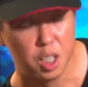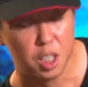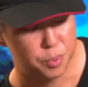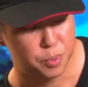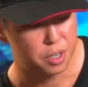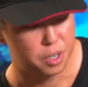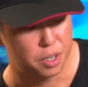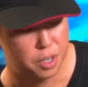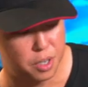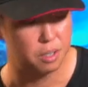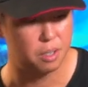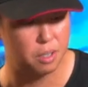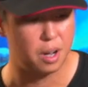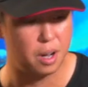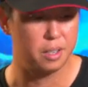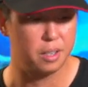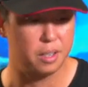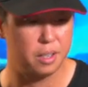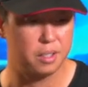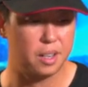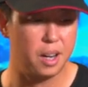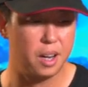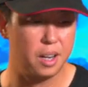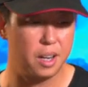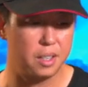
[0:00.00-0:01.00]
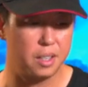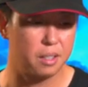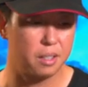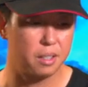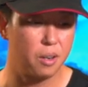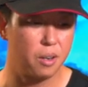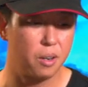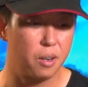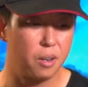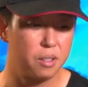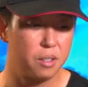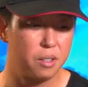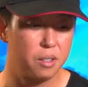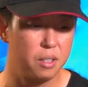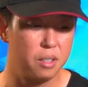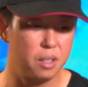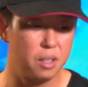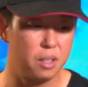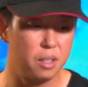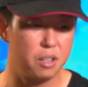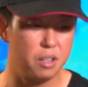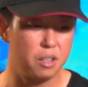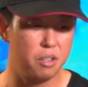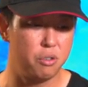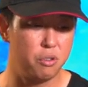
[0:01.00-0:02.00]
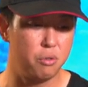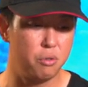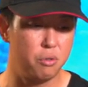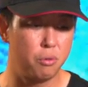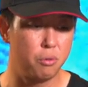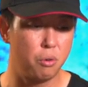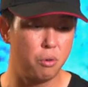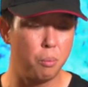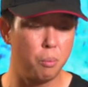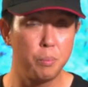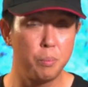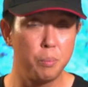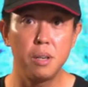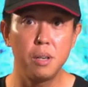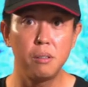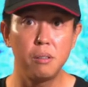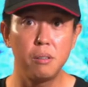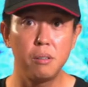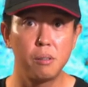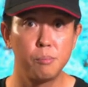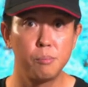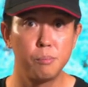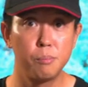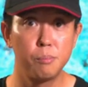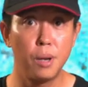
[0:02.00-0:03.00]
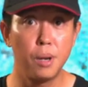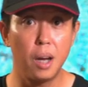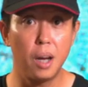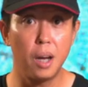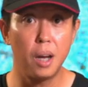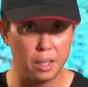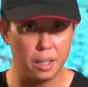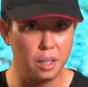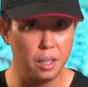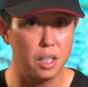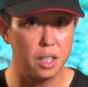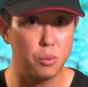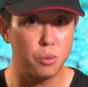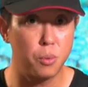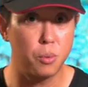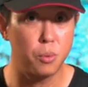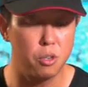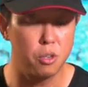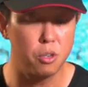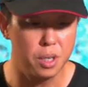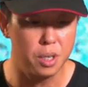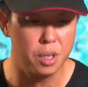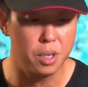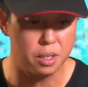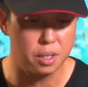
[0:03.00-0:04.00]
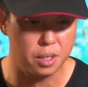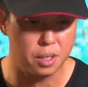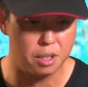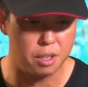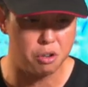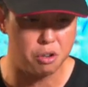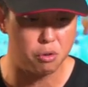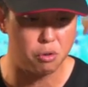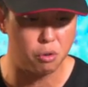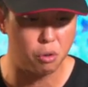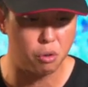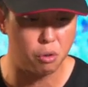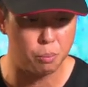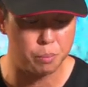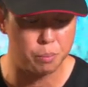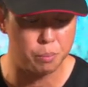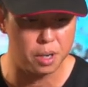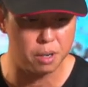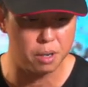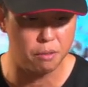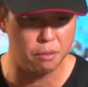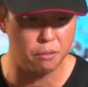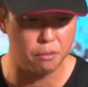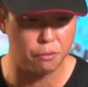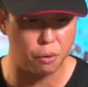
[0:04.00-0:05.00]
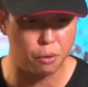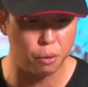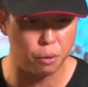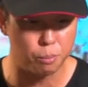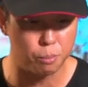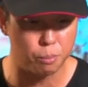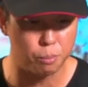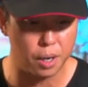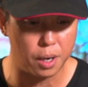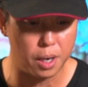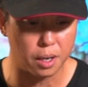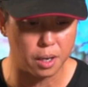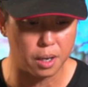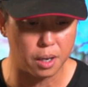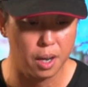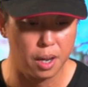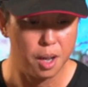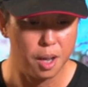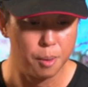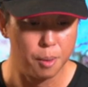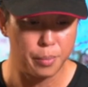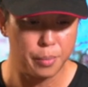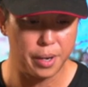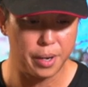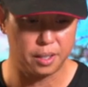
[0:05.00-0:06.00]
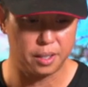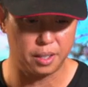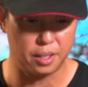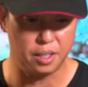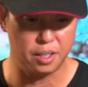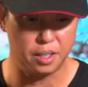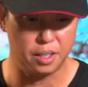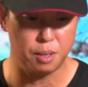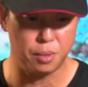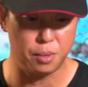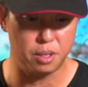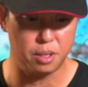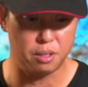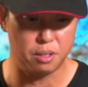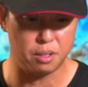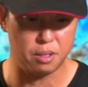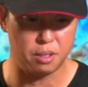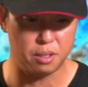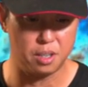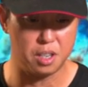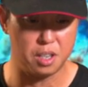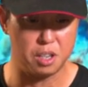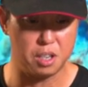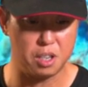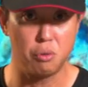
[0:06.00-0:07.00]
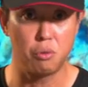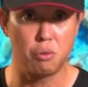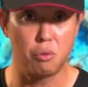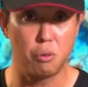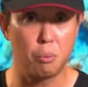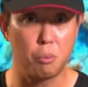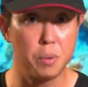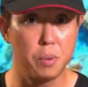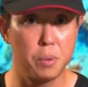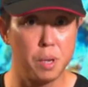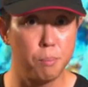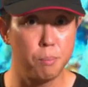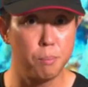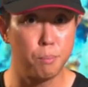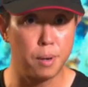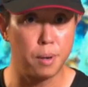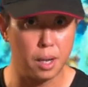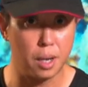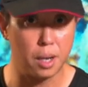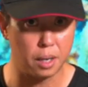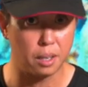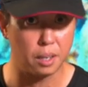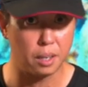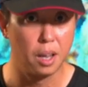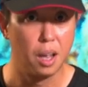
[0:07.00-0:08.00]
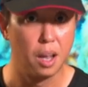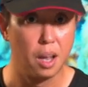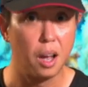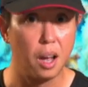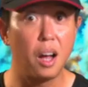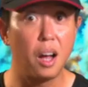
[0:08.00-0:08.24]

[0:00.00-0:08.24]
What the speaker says: Casper has asked, is it a European plug? I think that's what you mean. He said European volt plug, but I think he means, is it a European plug?